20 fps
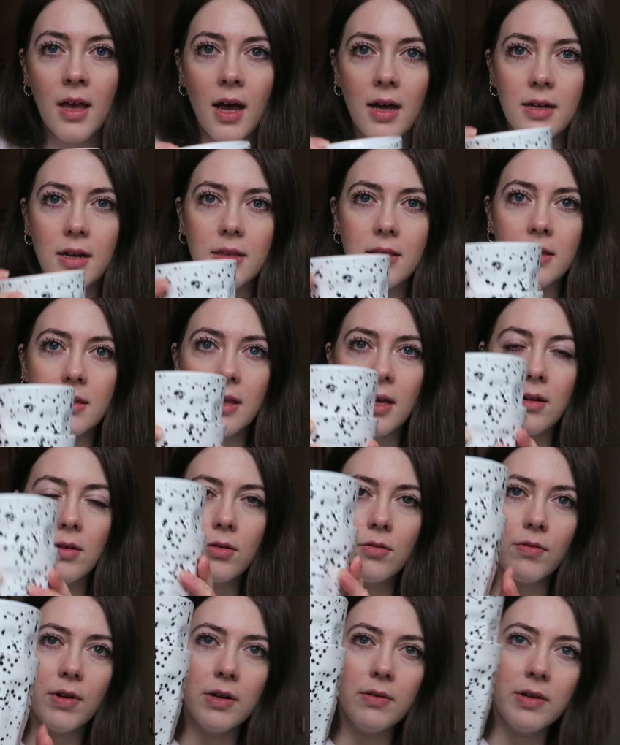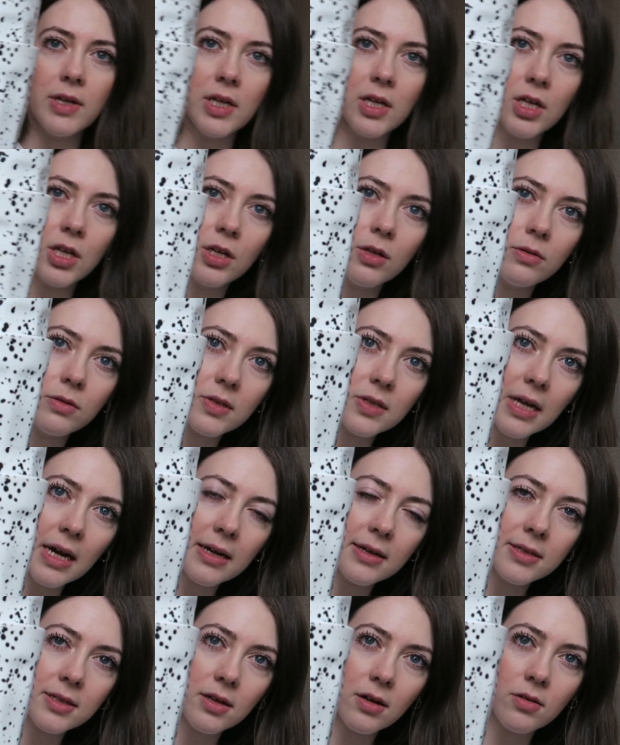and I think they look really cute
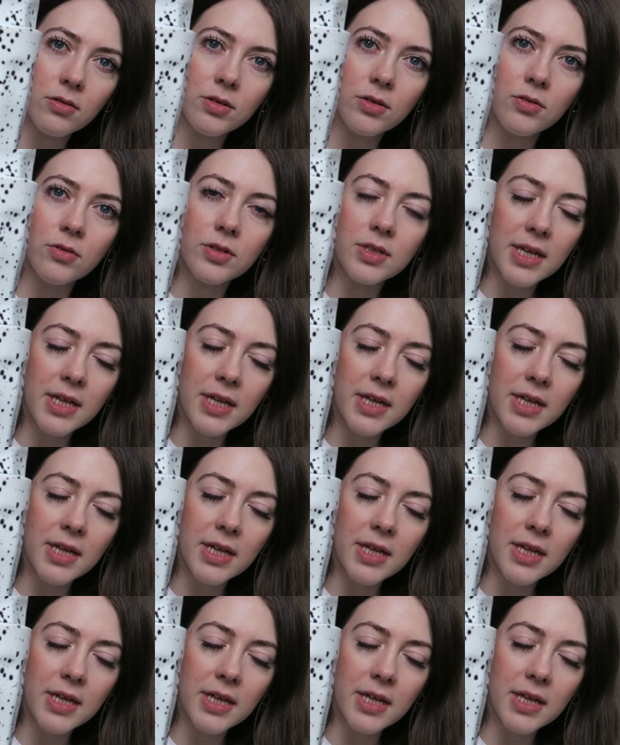stacked on your